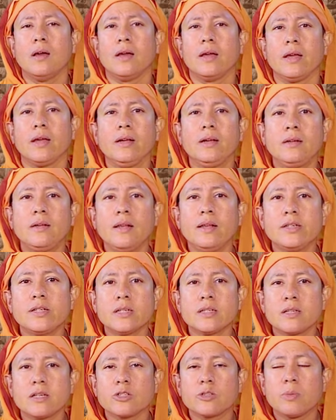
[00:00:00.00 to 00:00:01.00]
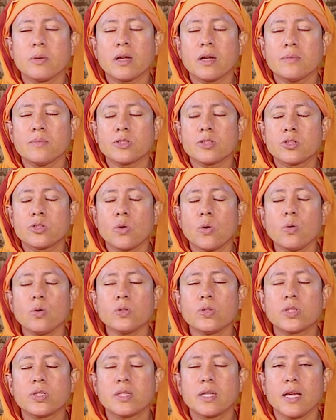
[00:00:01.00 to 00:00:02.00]
intelligence has become so
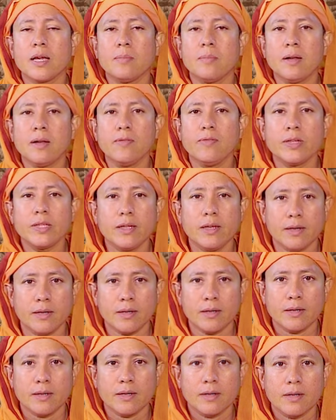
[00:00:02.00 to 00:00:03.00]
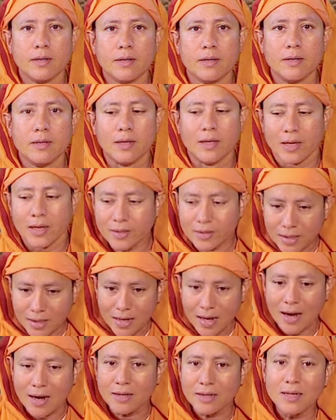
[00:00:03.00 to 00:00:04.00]
stable within, it can
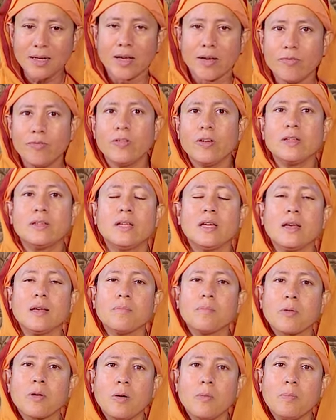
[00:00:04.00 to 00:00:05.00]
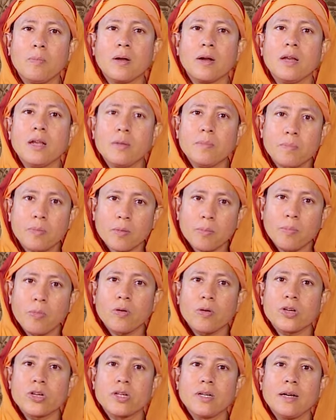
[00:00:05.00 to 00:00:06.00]
handle everything properly,
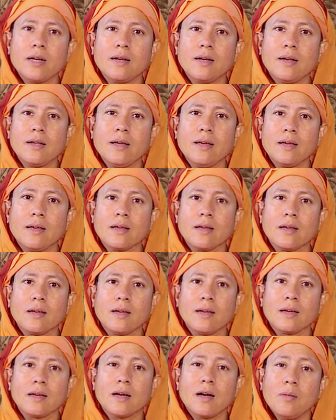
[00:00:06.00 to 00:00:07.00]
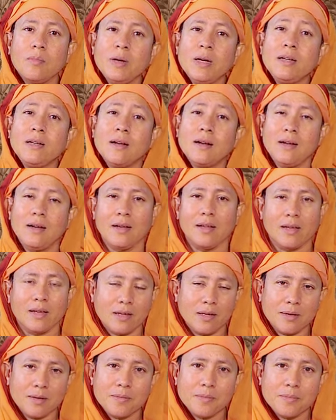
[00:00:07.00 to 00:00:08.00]
proportionately, committedly.
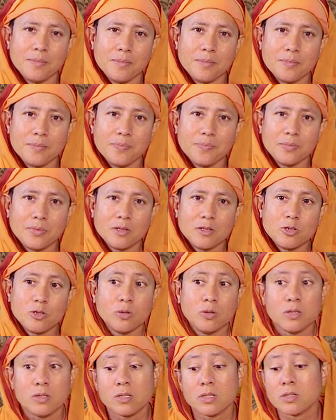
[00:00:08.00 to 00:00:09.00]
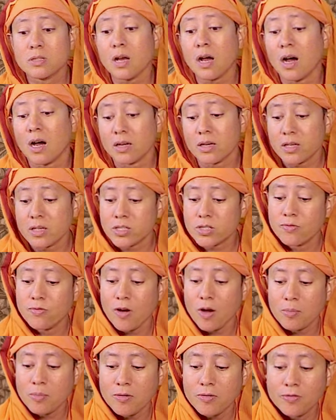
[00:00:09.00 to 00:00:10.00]
So this is the highest
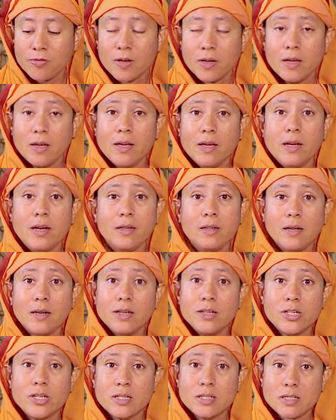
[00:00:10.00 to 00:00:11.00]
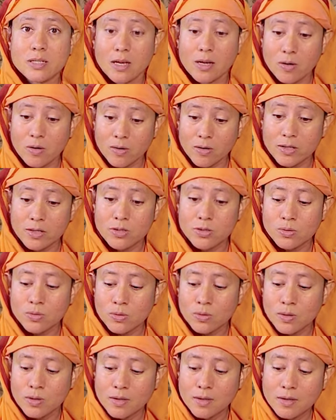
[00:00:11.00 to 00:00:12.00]
form of intelligence according
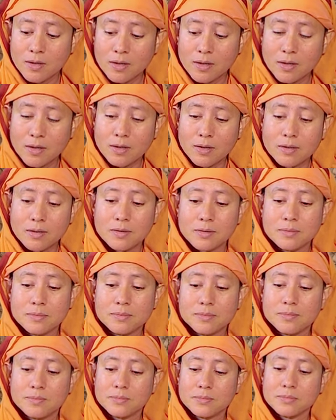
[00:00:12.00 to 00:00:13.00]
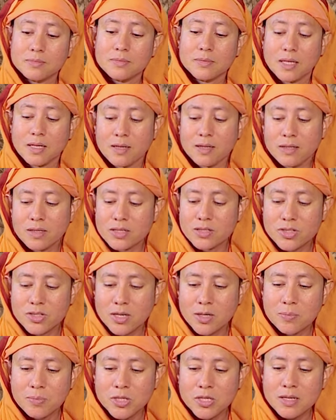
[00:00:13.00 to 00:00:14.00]
to um, Indian
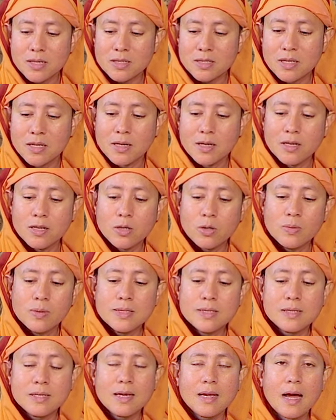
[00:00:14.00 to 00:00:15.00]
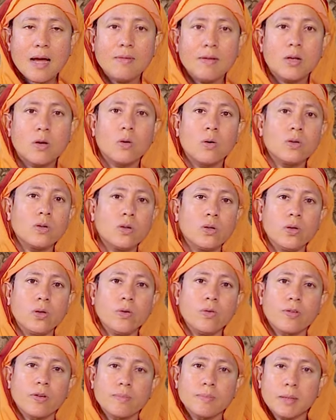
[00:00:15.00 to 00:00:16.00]
scriptures. You will see, I will quote to you
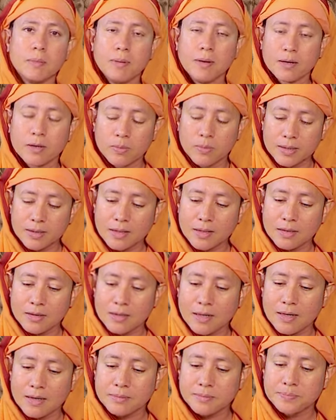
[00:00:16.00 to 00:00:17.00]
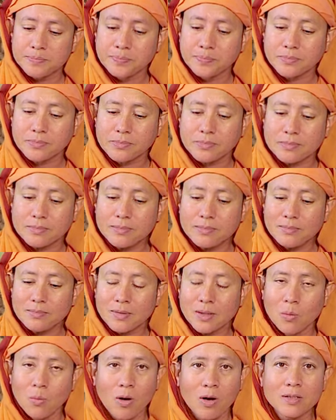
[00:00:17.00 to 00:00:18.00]
from the Bhagavad Gita
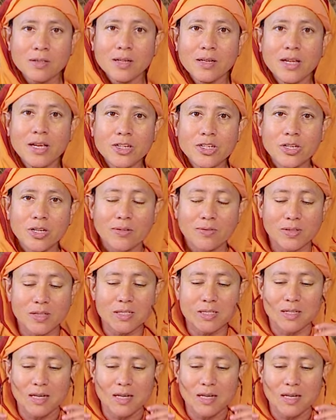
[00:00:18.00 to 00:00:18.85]
what the nature of this